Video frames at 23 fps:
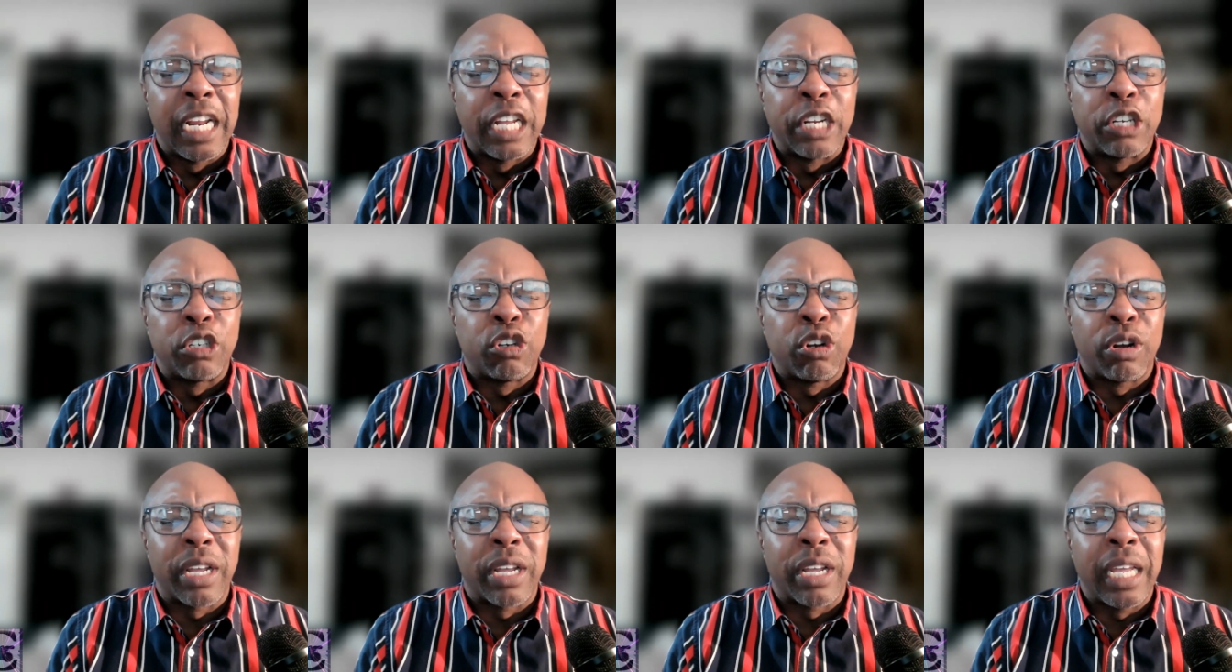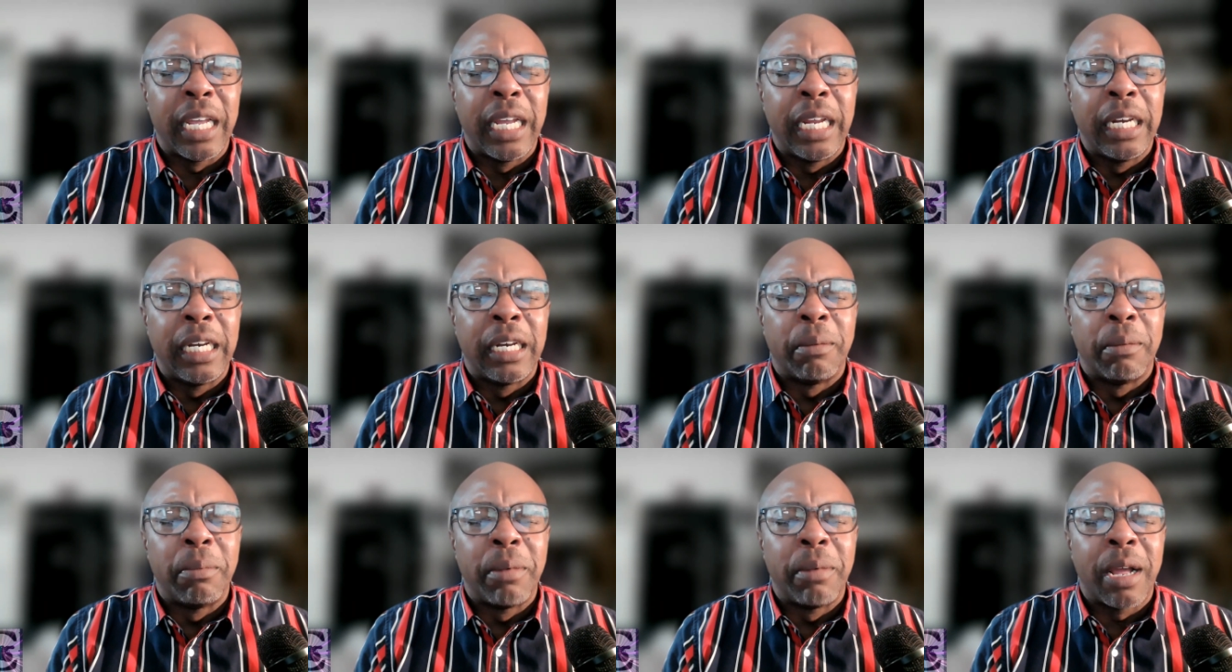let your
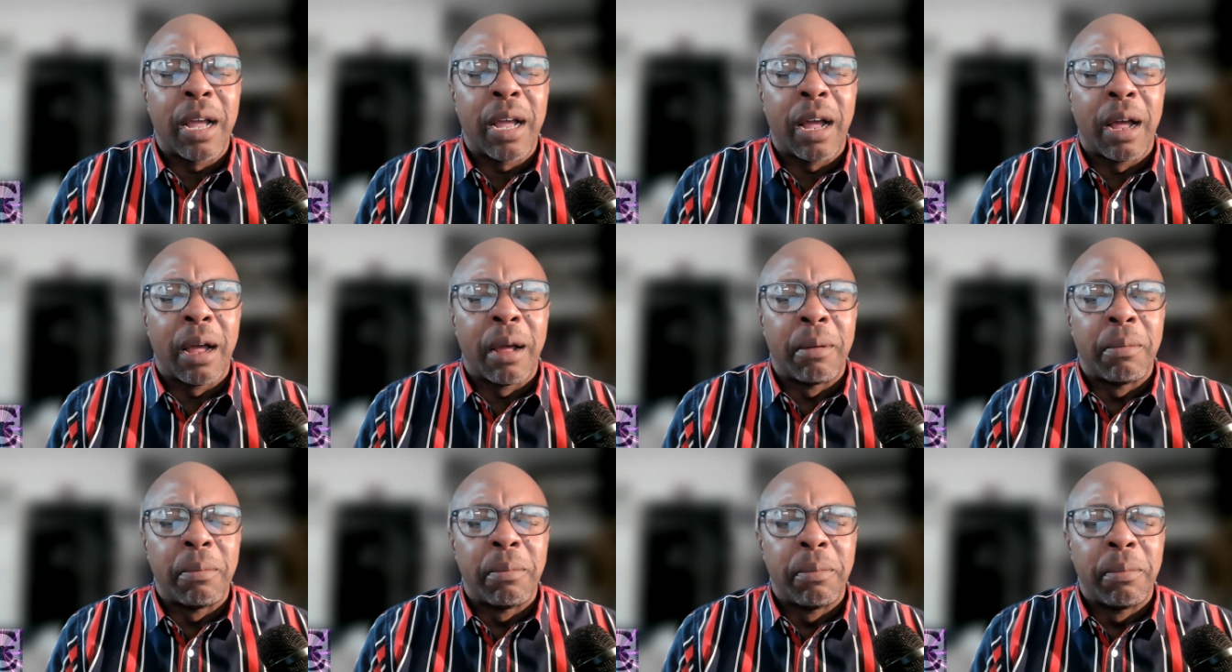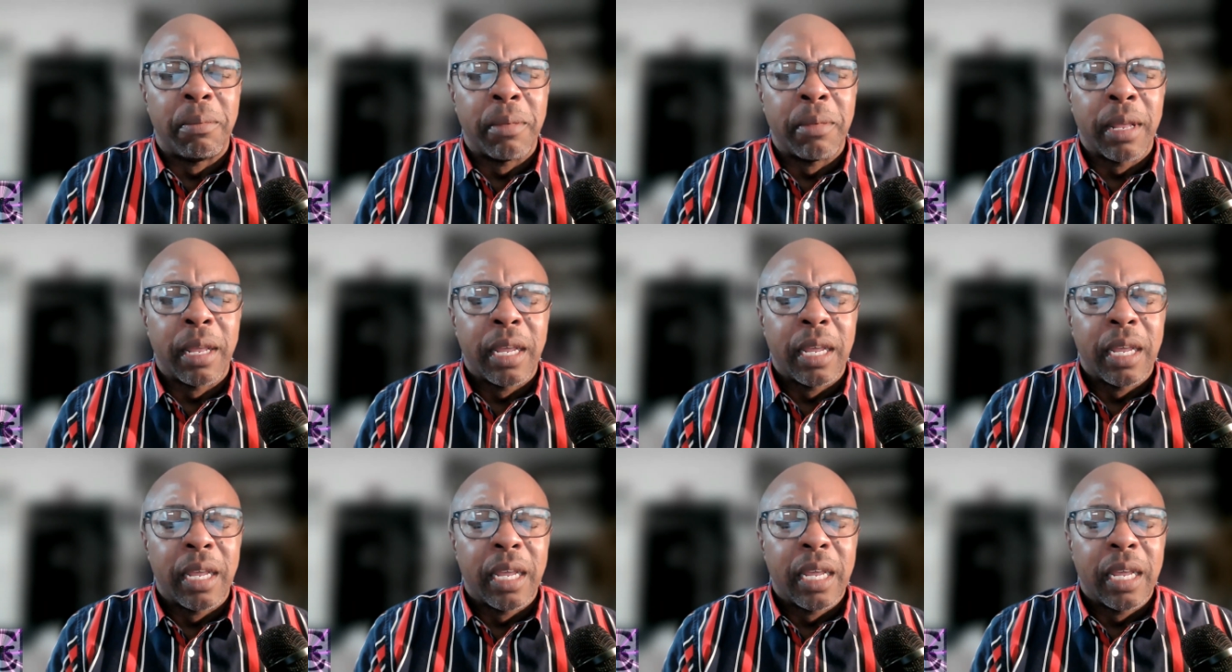kingdom come,
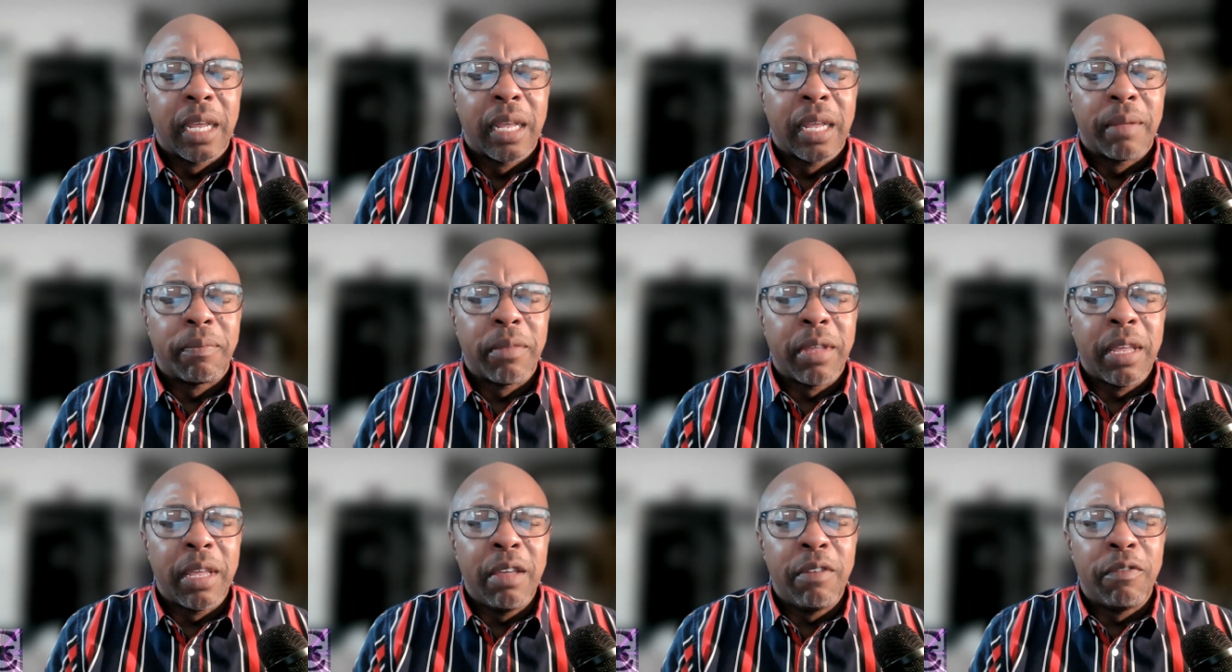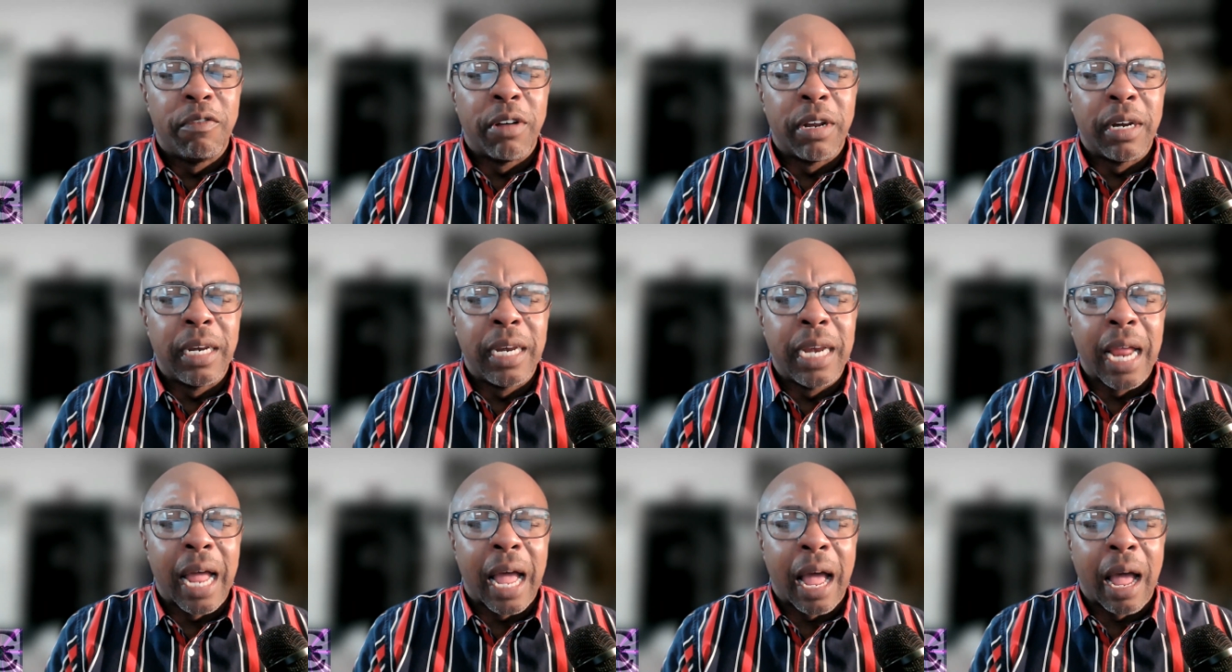
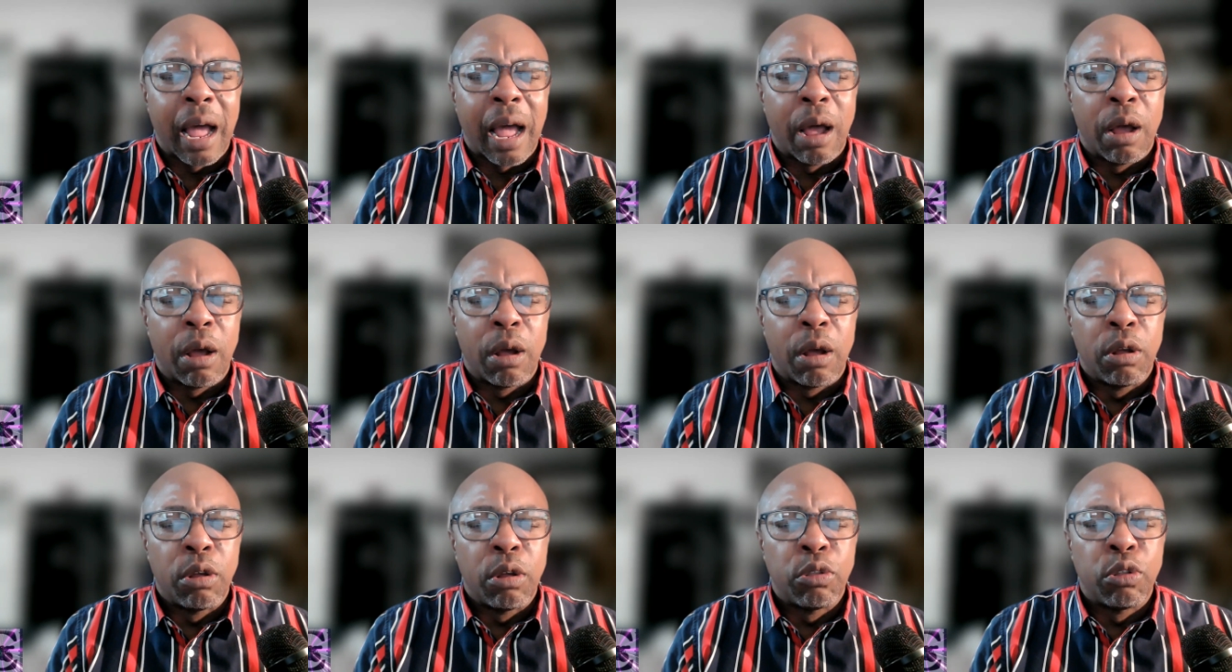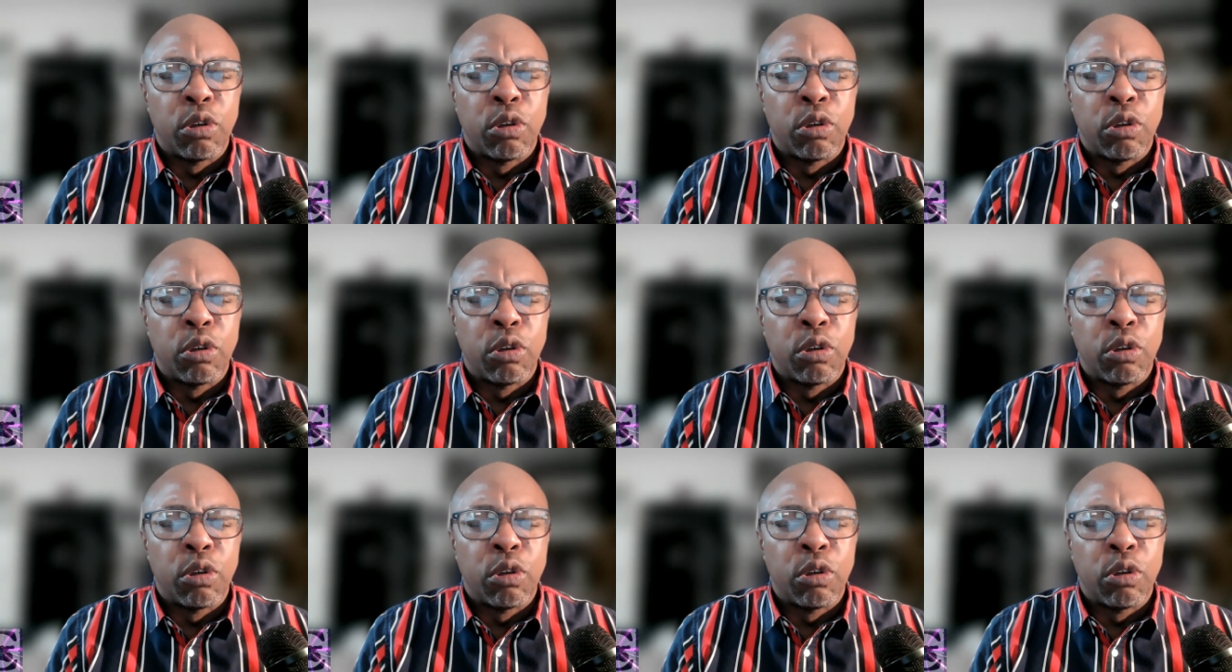even now.